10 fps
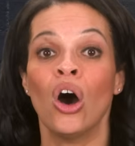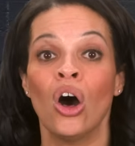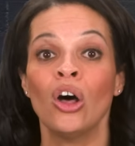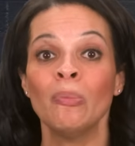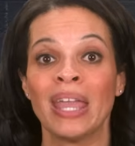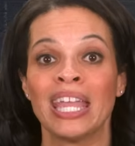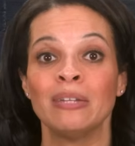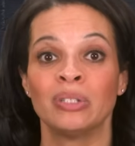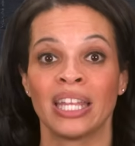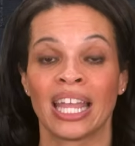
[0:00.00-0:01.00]
All
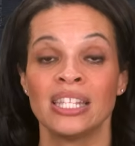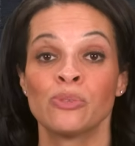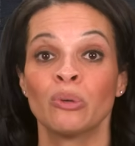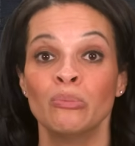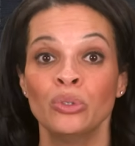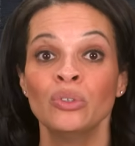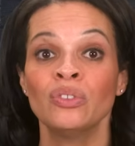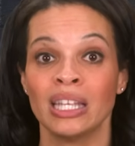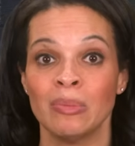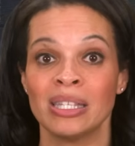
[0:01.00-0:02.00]
paid plans remove
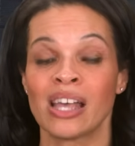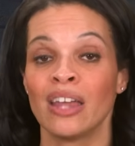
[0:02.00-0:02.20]
limits